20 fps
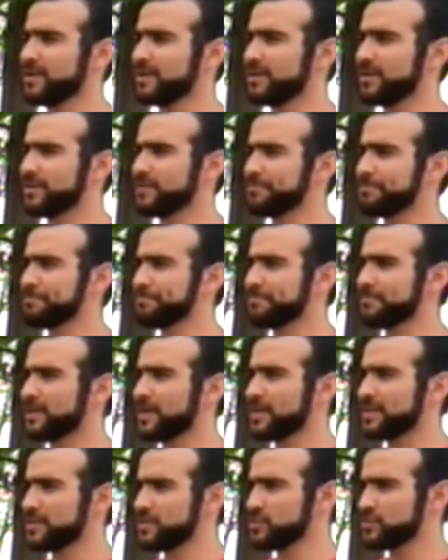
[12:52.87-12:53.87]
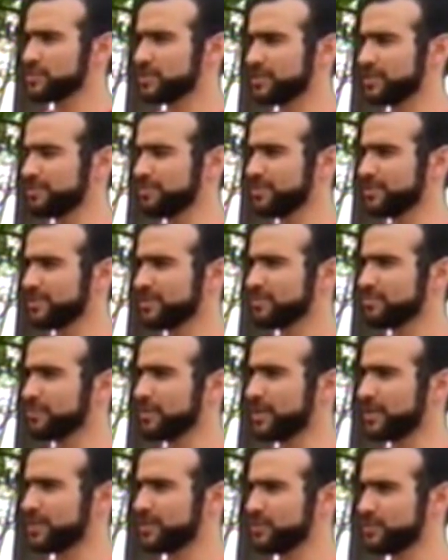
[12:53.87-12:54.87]
Um, I do sleep.
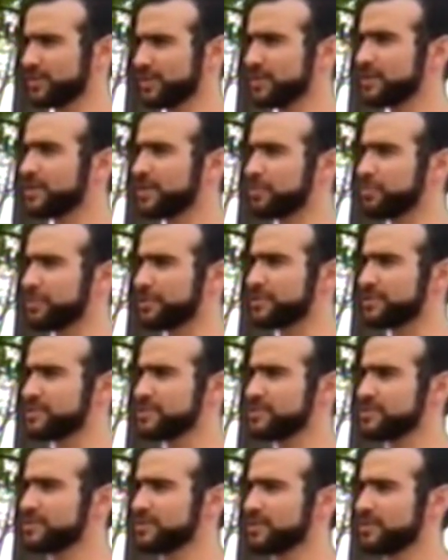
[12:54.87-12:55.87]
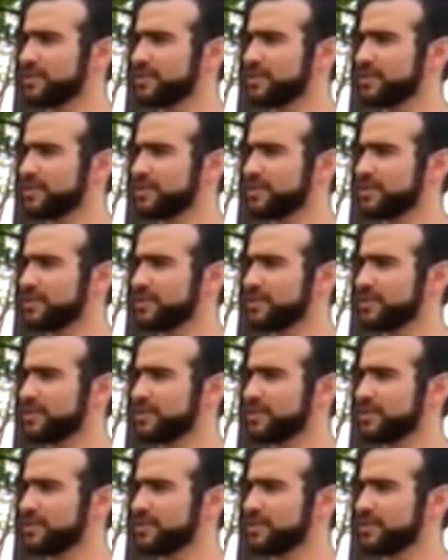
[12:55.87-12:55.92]
I do get nightmares.